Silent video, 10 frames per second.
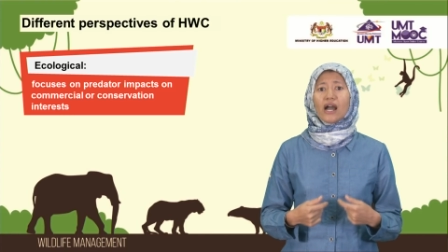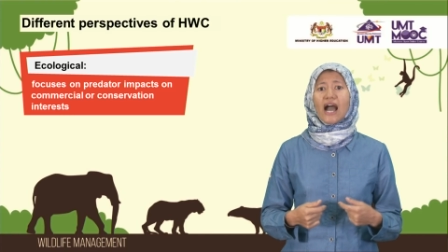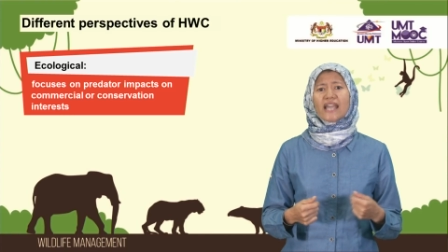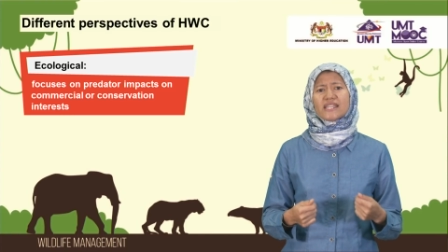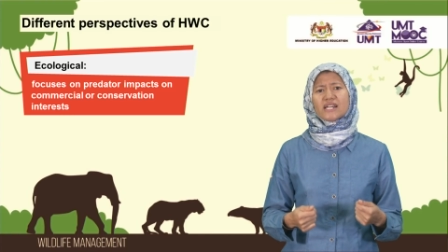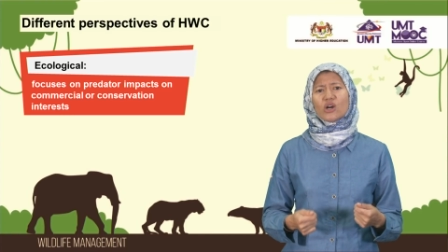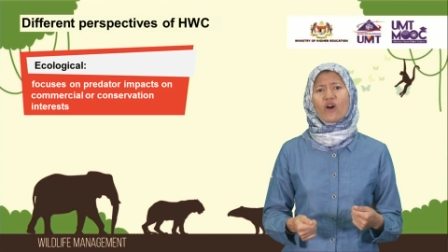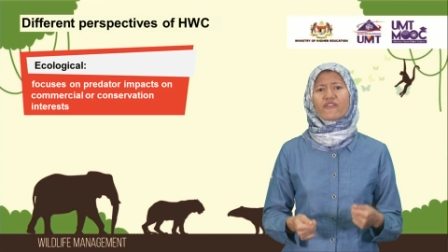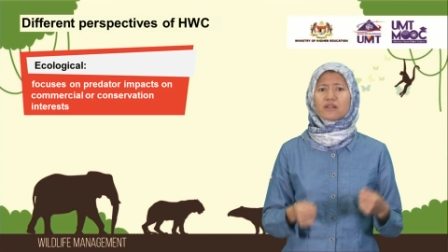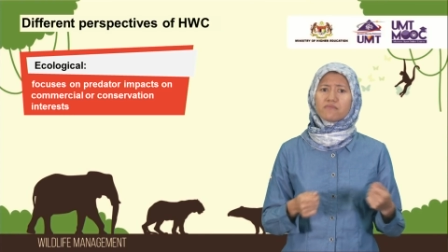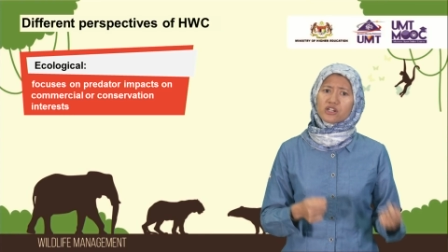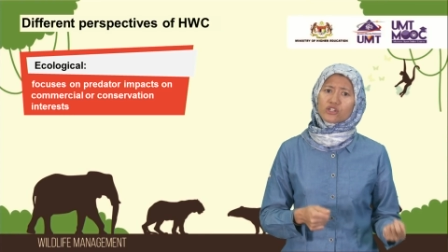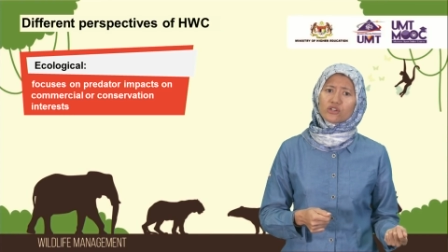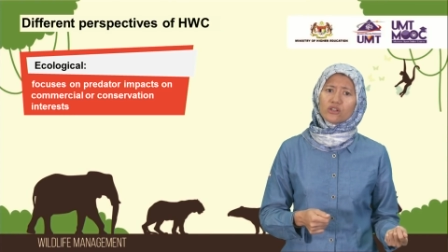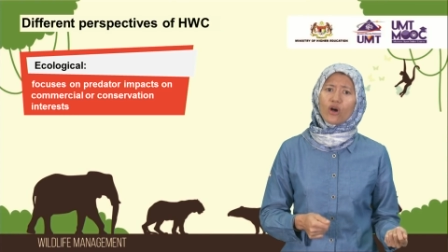either of
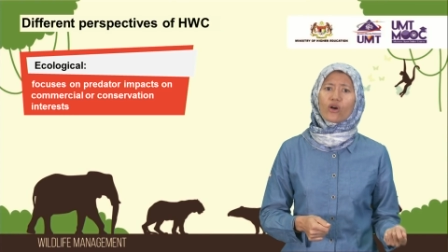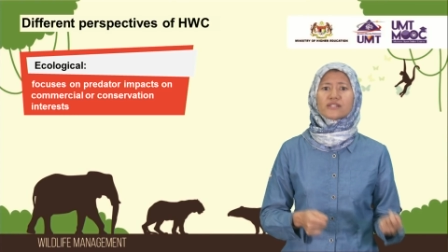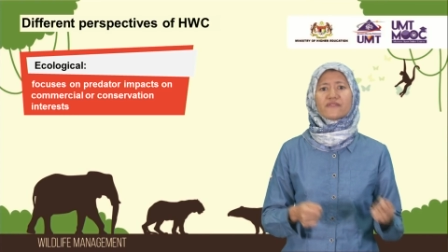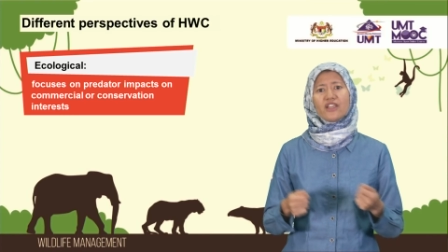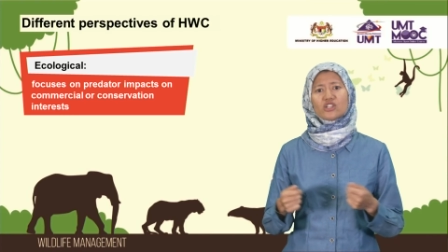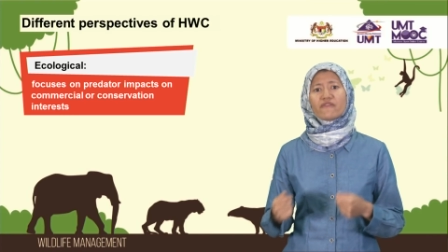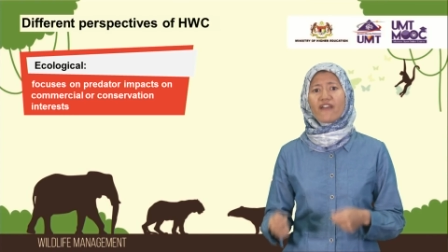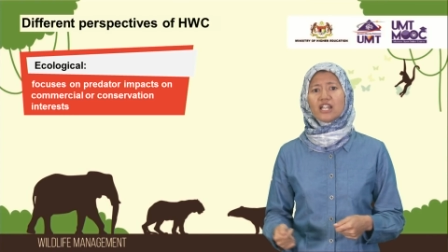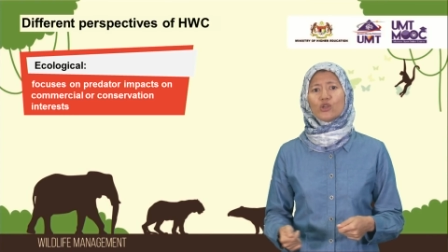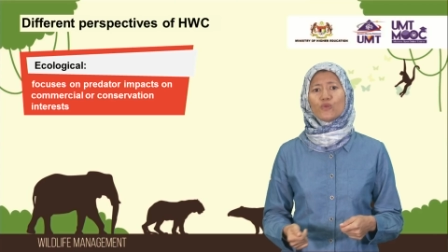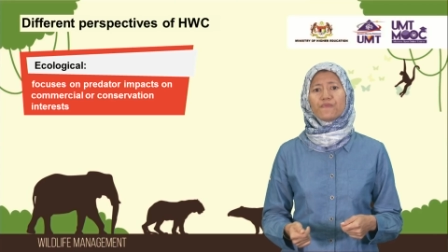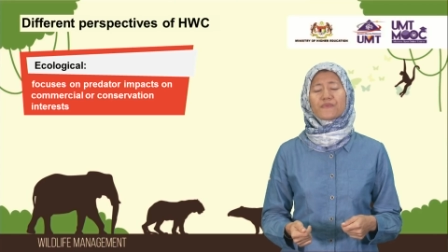commercial or conservation value.